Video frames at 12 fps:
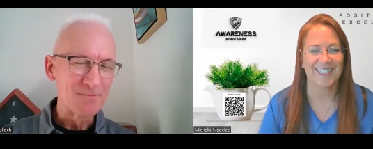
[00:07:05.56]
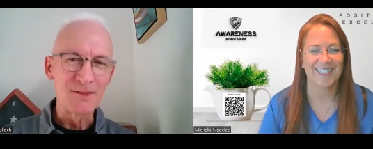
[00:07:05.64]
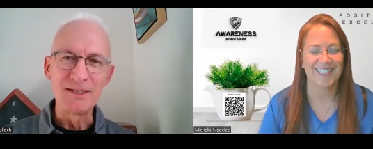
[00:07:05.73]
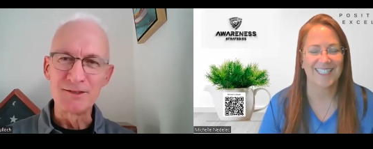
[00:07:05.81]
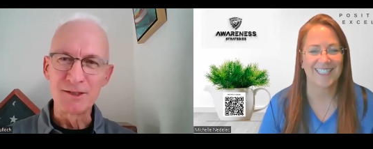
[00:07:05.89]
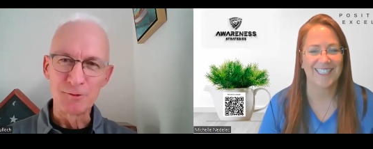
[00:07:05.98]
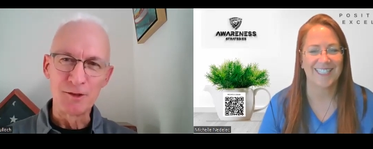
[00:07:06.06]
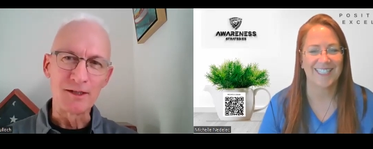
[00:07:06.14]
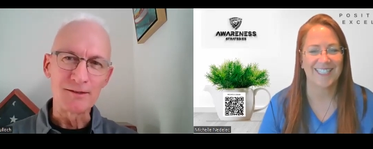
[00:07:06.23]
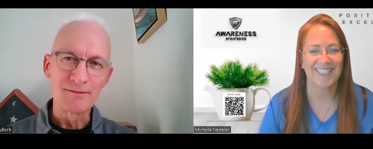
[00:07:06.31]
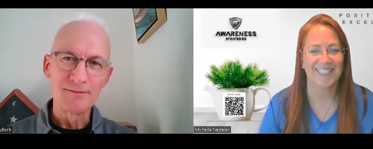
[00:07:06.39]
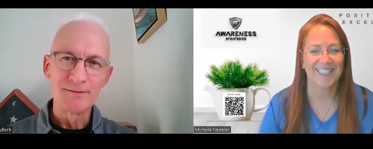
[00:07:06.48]
Speaker 1: And he said,
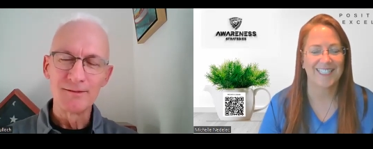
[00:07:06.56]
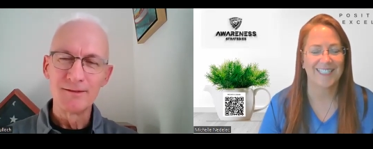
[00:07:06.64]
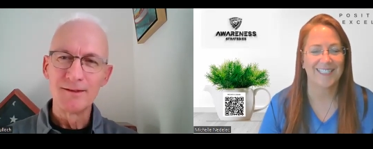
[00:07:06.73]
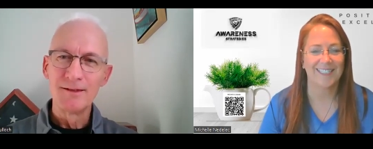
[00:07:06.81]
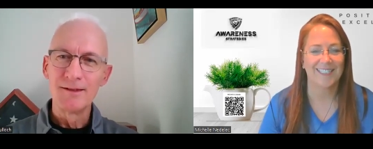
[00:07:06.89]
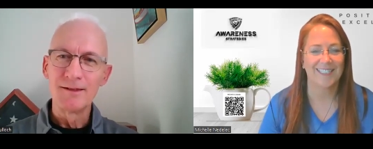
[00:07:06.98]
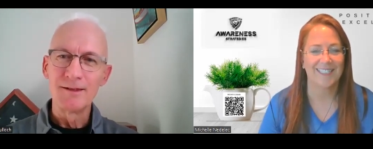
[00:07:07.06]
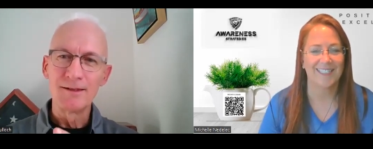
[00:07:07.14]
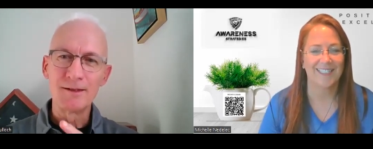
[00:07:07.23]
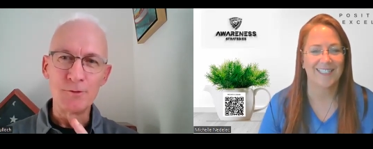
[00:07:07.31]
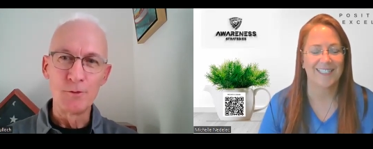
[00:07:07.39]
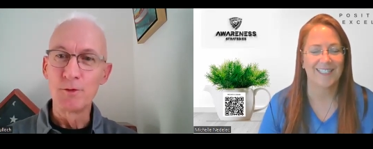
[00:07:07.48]
"Look,
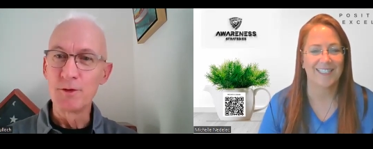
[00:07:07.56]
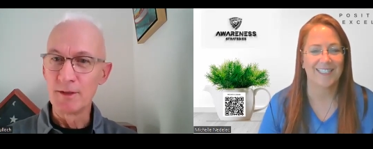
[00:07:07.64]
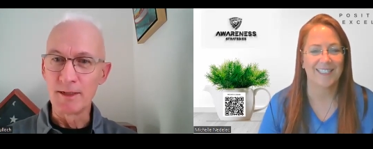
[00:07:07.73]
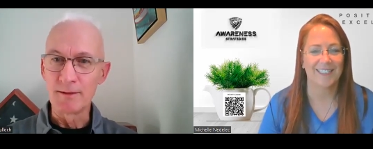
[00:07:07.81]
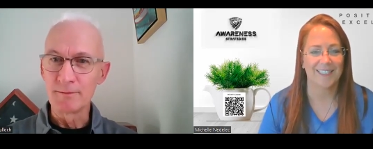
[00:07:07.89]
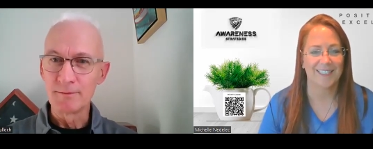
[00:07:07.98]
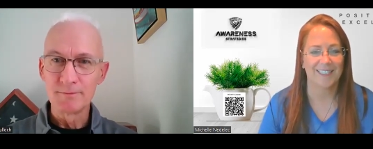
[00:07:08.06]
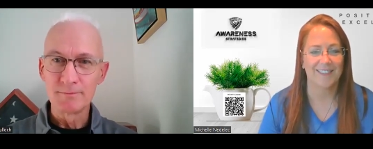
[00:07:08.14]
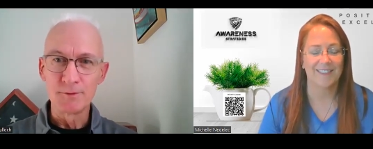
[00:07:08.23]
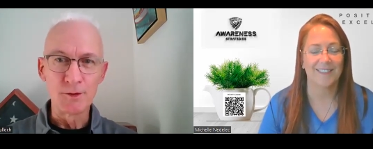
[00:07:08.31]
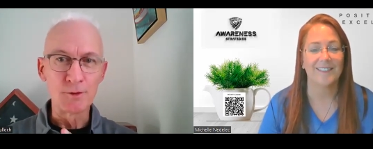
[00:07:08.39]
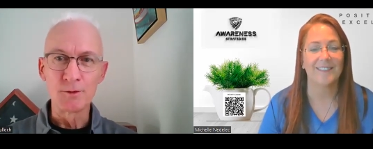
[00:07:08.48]
you're the leader.
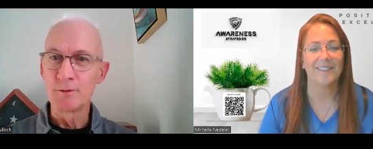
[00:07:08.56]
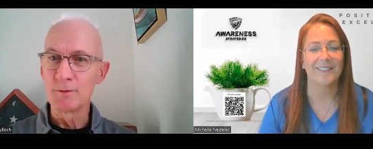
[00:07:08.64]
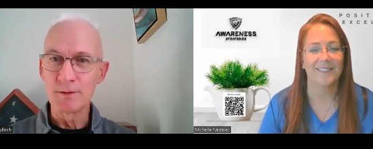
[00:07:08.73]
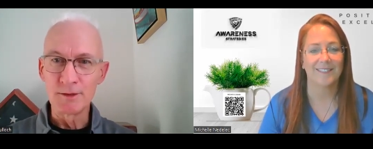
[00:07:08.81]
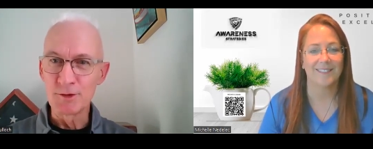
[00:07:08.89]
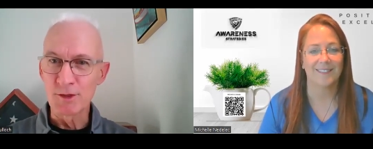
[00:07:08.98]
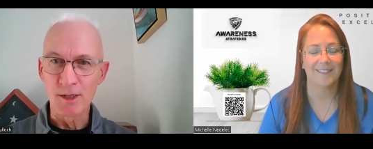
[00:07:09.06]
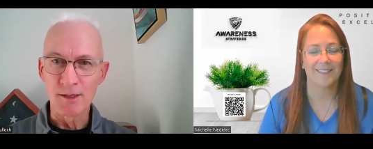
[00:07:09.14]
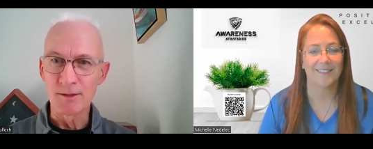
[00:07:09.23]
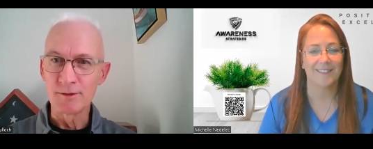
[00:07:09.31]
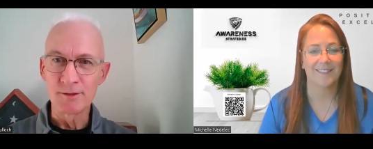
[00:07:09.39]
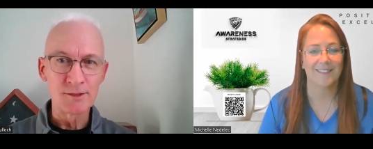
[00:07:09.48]
You're in
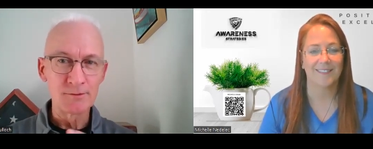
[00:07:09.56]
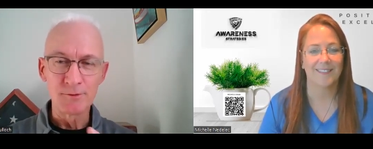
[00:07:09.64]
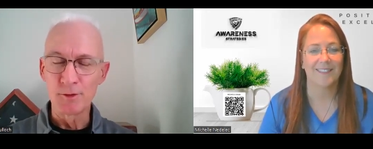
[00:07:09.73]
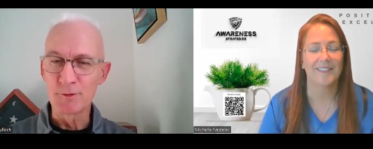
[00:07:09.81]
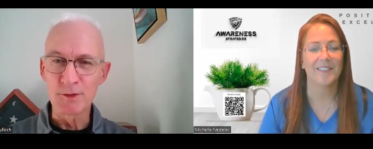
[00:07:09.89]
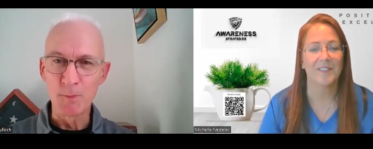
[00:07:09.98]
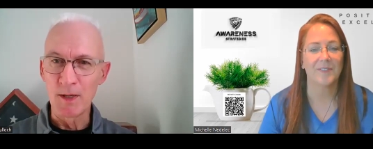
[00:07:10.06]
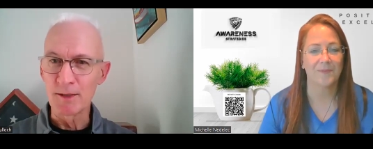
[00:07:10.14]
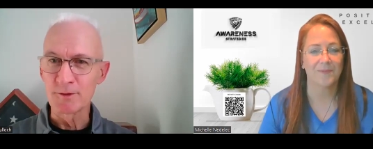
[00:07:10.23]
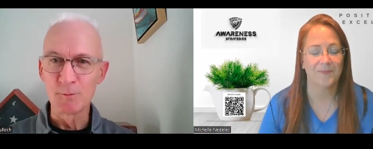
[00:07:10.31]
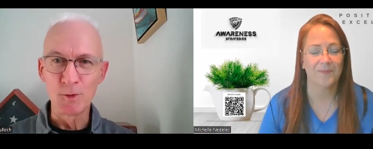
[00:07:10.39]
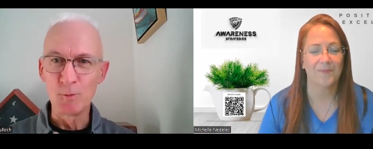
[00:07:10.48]
charge. You're
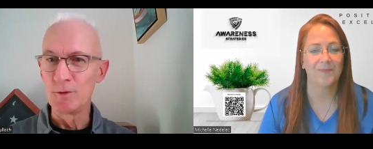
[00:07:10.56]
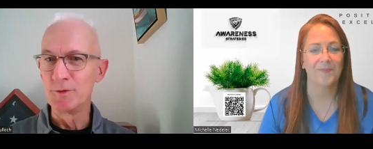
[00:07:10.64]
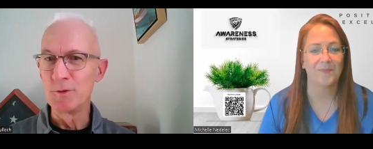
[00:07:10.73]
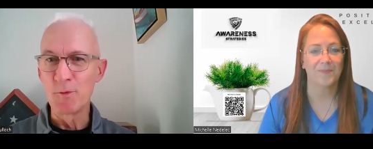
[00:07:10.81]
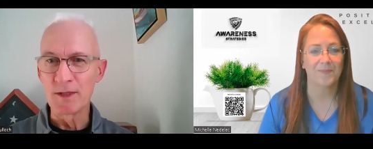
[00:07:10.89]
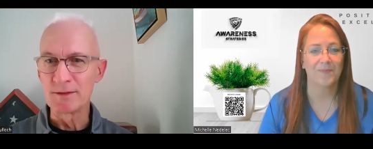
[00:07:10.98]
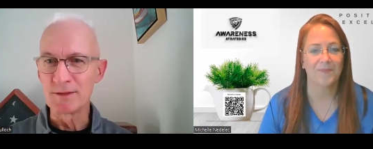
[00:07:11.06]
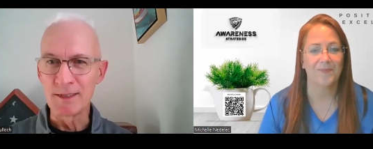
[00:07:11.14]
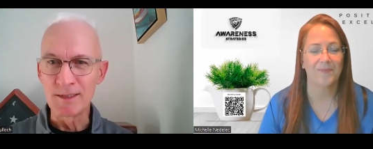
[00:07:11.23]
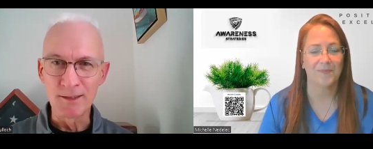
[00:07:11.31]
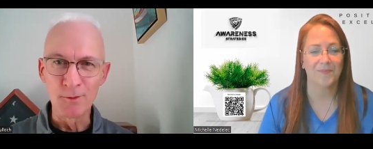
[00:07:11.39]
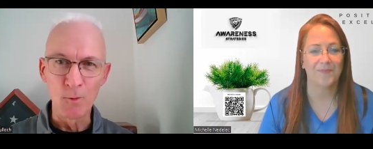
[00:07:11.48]
responsible. We'll do things
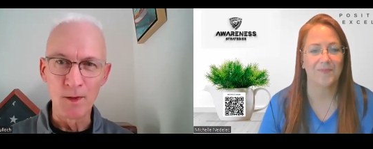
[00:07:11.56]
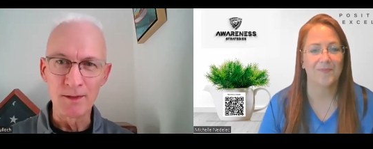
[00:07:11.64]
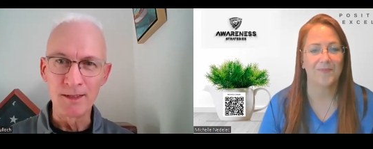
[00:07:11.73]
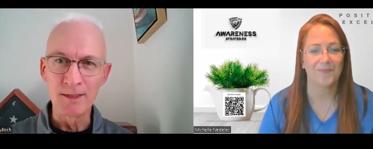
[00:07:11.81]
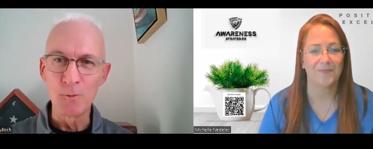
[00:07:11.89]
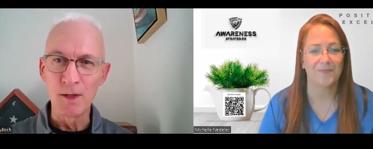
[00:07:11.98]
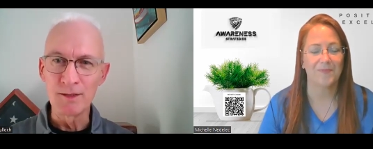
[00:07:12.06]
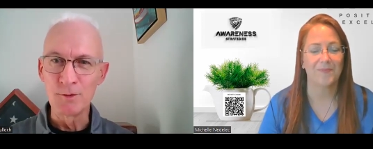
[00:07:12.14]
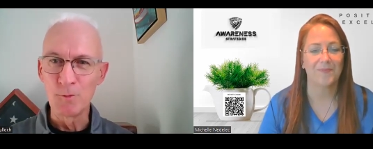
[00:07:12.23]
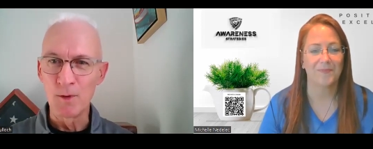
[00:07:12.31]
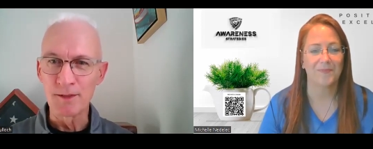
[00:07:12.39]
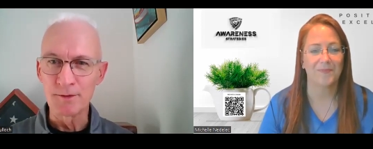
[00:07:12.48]
any the way, any way you
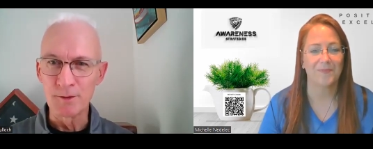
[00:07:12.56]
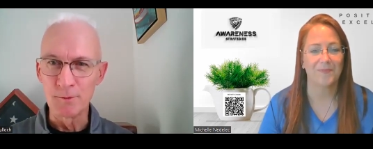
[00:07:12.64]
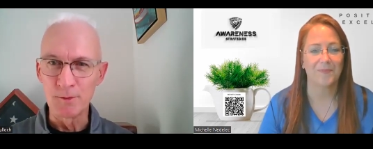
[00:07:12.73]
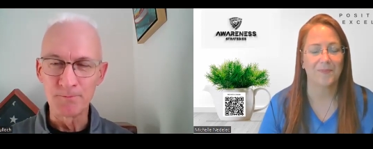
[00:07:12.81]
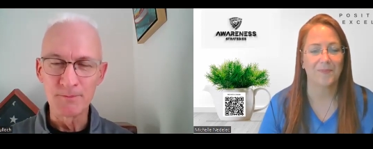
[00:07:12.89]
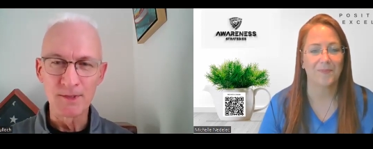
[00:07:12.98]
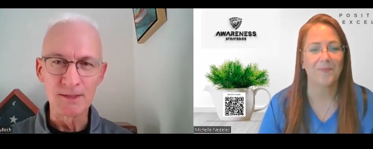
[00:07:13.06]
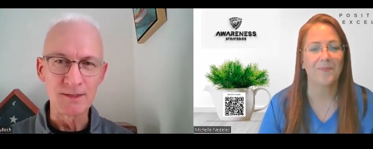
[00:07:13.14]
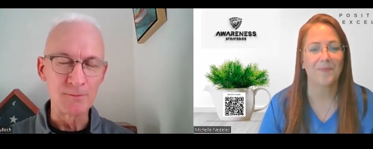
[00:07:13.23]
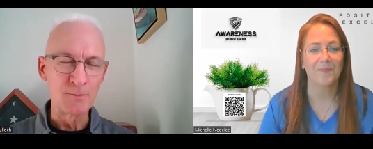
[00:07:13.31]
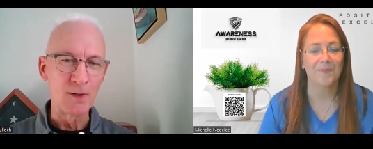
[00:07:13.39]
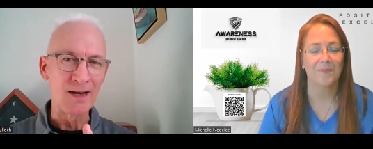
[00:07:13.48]
want to do them." He
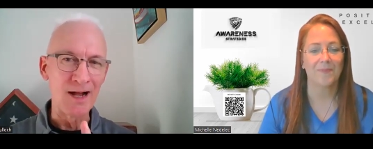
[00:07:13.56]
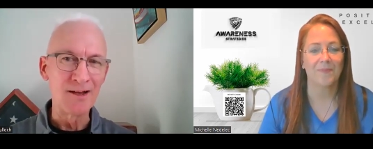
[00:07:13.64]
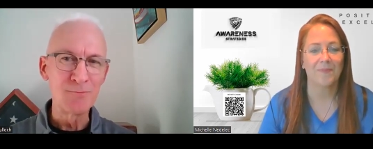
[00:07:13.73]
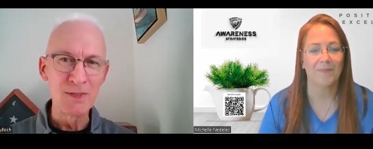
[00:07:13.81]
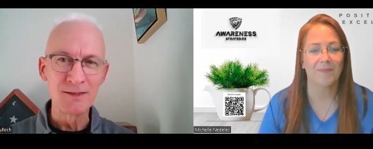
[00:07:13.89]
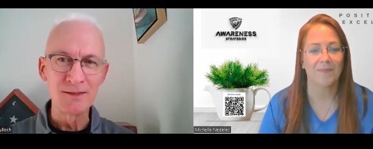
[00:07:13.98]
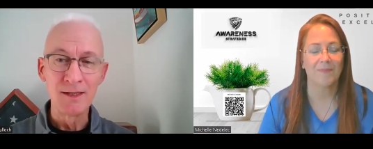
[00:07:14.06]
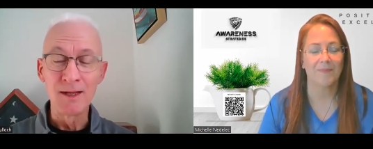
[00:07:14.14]
said, "But I've been."